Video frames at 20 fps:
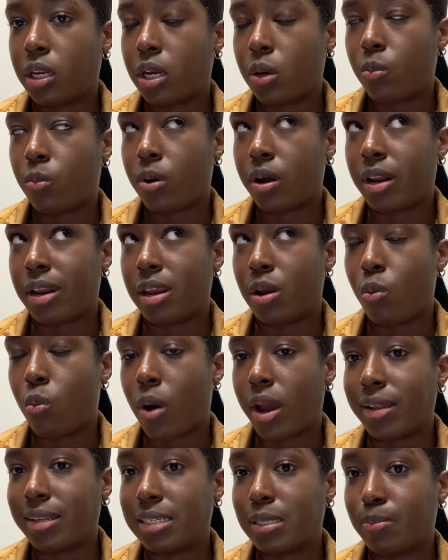didn't want any
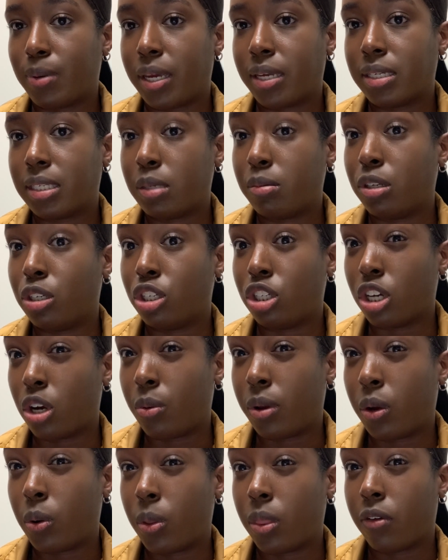white space to be
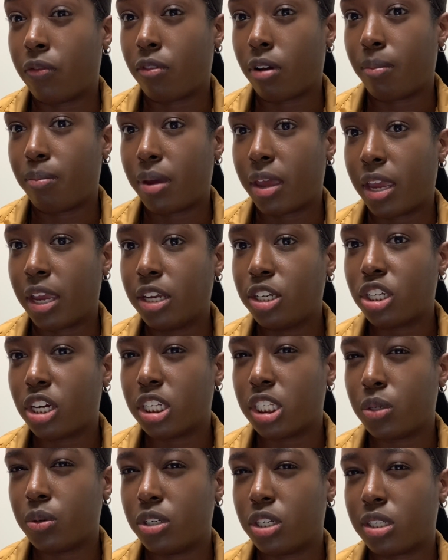showing on the front page
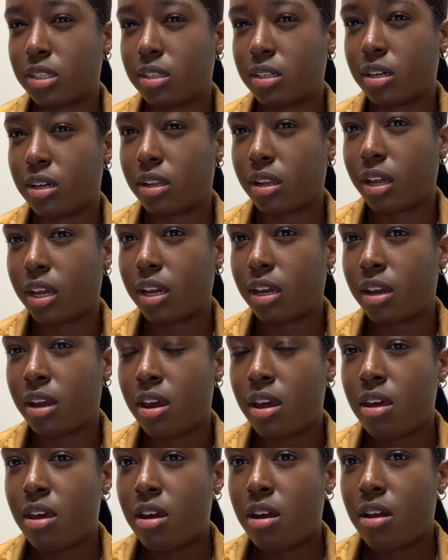because it would just look like
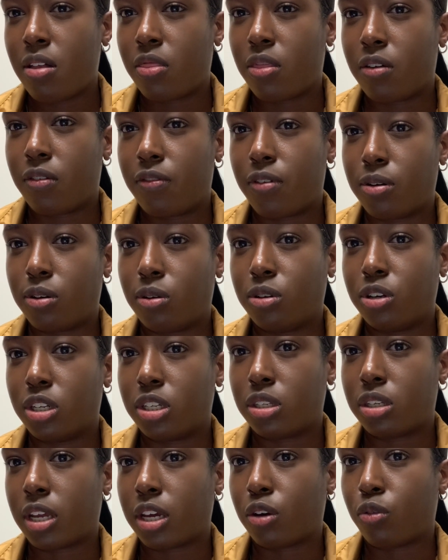the photo
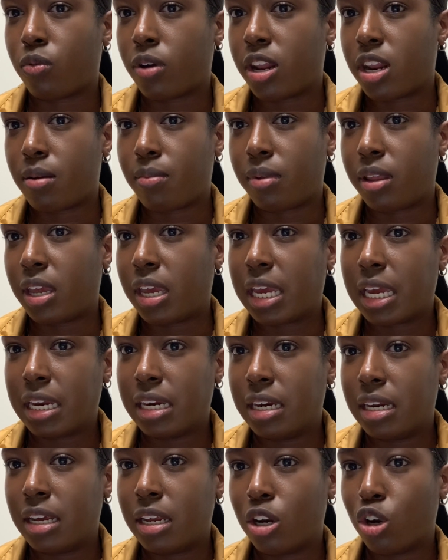just like randomly
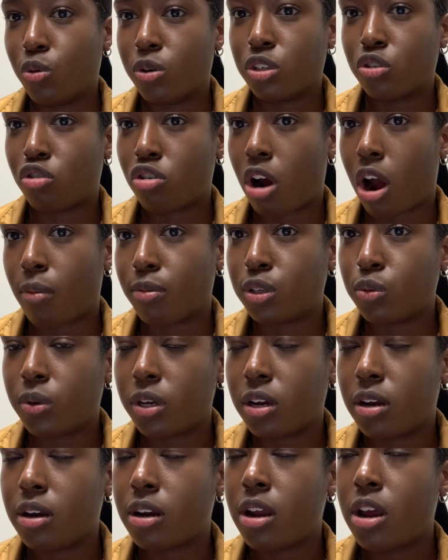ended or was cropped
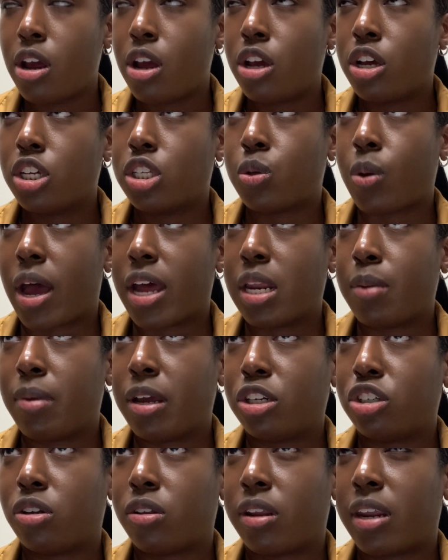weird. So I had to
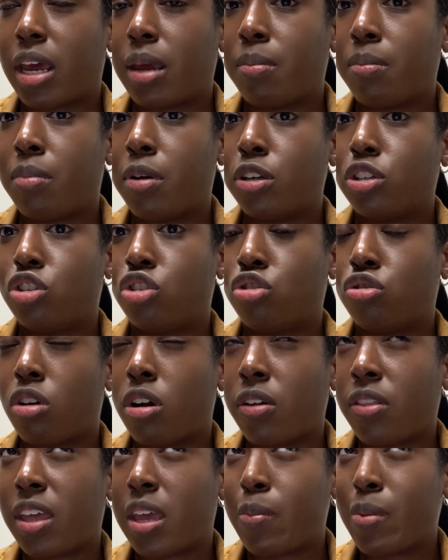make sure that I
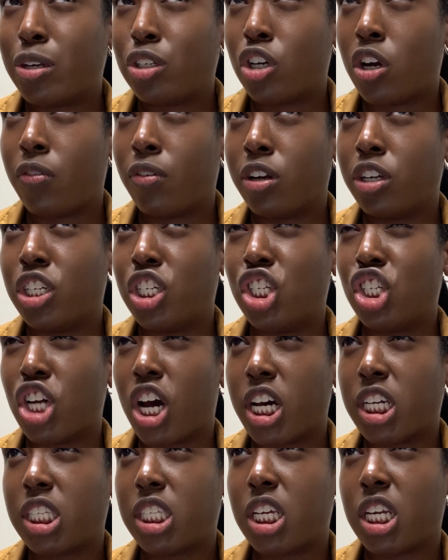shrugged the image over
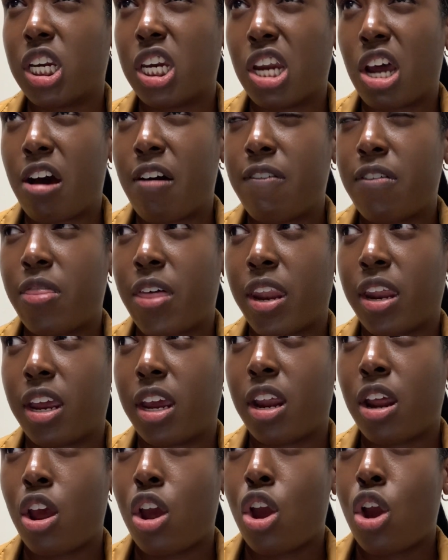just enough that it
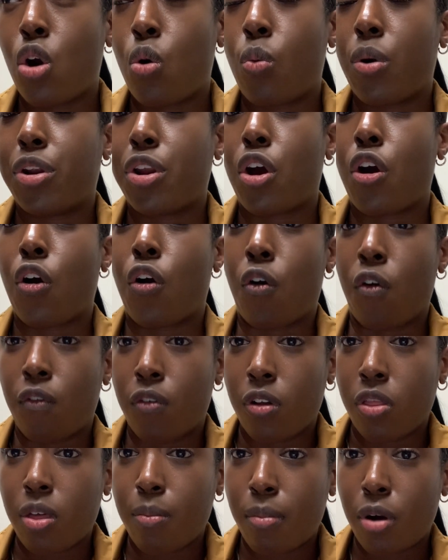went
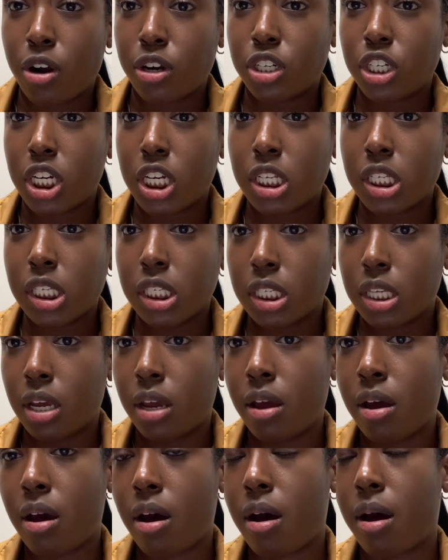over the margins,
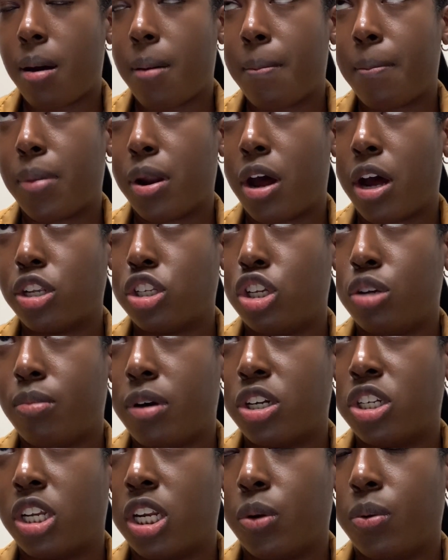but not too
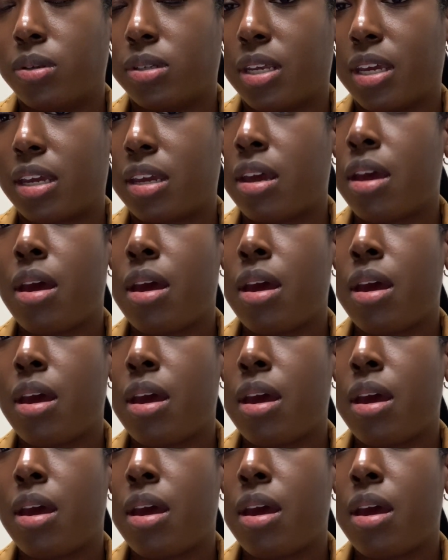much that it was like